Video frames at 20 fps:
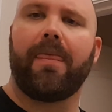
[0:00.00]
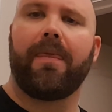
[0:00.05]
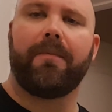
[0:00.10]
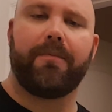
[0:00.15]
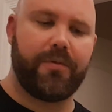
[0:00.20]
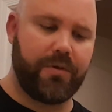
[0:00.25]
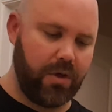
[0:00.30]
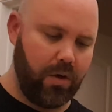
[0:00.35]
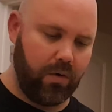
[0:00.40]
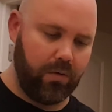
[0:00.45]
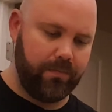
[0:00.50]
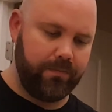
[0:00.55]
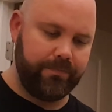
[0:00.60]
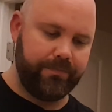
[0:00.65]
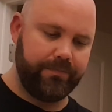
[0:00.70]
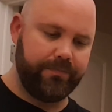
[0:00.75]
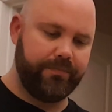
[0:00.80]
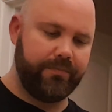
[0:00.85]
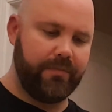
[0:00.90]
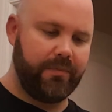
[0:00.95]

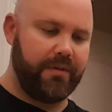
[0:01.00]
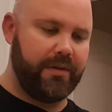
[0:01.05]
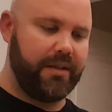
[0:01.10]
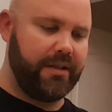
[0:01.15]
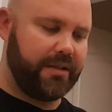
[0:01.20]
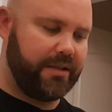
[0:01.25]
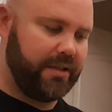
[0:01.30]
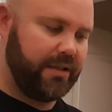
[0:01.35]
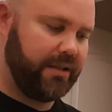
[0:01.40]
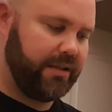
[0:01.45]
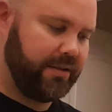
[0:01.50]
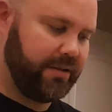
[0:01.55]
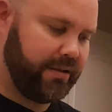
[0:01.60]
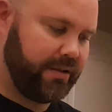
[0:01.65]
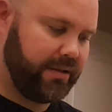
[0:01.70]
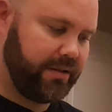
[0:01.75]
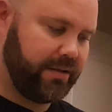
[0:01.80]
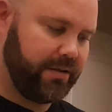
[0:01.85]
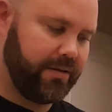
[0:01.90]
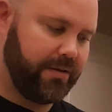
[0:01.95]
So this
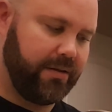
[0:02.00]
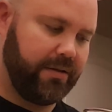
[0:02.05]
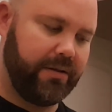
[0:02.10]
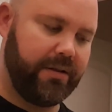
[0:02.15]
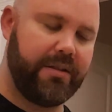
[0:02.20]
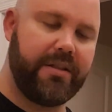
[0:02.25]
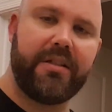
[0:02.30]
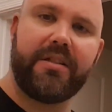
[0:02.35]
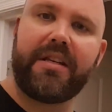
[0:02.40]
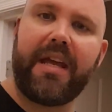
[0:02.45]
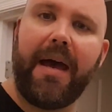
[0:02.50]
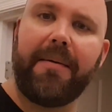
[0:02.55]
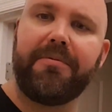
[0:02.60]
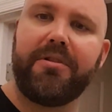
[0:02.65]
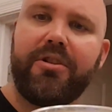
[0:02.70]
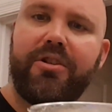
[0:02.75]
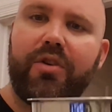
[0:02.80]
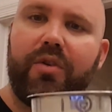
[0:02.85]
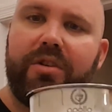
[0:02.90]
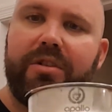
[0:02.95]
is
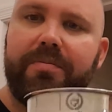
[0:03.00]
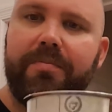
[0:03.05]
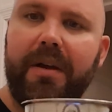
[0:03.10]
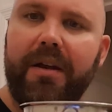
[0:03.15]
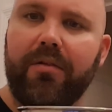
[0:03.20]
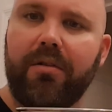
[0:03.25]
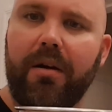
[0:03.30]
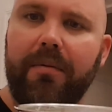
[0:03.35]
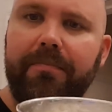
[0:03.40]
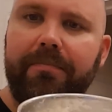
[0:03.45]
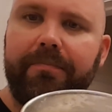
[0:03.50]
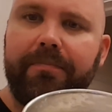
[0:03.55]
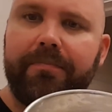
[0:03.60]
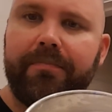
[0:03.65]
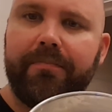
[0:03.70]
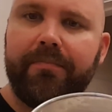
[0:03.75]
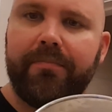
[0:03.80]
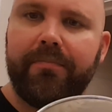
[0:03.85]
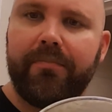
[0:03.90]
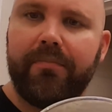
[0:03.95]
Captain Choice Bay Rum.
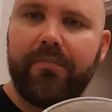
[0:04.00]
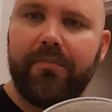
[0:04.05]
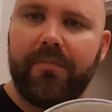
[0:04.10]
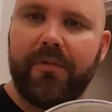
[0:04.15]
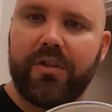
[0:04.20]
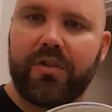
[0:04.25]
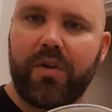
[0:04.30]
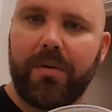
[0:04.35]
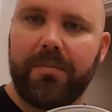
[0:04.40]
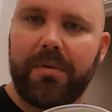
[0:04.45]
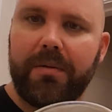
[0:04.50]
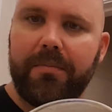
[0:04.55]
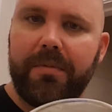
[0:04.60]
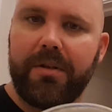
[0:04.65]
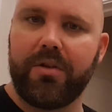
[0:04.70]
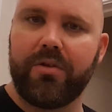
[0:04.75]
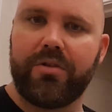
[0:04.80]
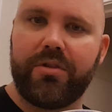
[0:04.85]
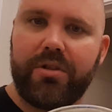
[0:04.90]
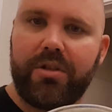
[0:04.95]
This is going to be
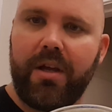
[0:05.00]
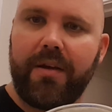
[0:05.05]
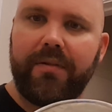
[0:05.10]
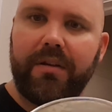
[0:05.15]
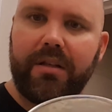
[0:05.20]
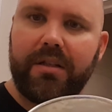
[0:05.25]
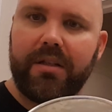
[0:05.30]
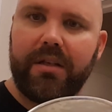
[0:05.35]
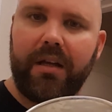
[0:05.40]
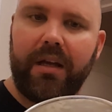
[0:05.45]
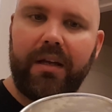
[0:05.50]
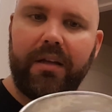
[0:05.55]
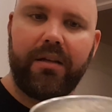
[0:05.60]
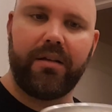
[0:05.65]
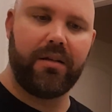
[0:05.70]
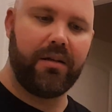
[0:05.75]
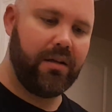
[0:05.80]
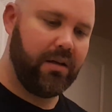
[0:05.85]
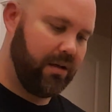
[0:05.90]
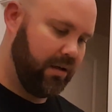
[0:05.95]
used shaving today,
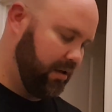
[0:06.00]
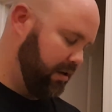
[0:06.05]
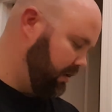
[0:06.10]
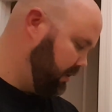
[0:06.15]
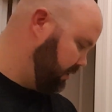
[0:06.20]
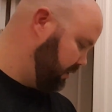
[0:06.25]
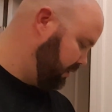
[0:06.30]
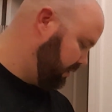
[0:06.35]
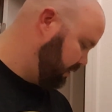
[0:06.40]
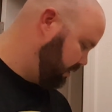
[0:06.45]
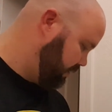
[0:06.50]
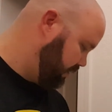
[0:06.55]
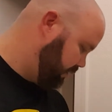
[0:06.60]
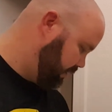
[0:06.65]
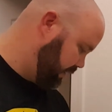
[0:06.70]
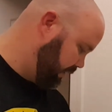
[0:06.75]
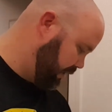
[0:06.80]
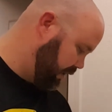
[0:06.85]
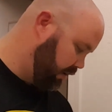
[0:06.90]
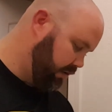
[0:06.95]

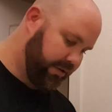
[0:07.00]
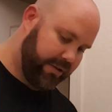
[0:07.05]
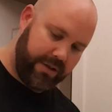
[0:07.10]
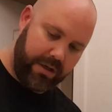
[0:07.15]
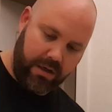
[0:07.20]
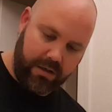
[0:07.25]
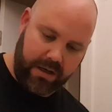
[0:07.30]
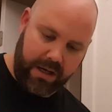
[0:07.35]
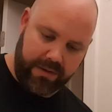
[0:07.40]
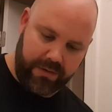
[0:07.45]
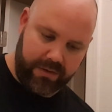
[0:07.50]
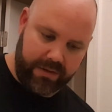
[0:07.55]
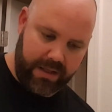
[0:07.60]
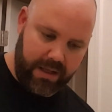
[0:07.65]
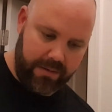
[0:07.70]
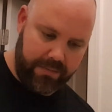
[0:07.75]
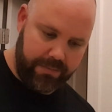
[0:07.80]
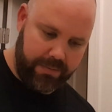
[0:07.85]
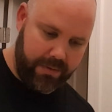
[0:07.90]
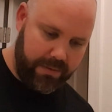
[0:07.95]
and I'll start lathering
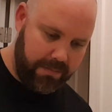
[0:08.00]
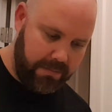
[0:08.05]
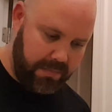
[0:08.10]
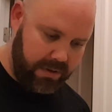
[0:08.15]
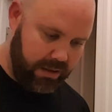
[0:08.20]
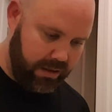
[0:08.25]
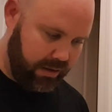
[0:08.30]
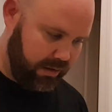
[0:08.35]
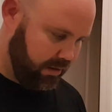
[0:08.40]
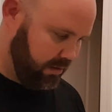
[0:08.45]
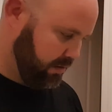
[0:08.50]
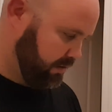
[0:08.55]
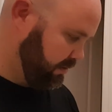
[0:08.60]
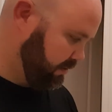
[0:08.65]
that up in a minute.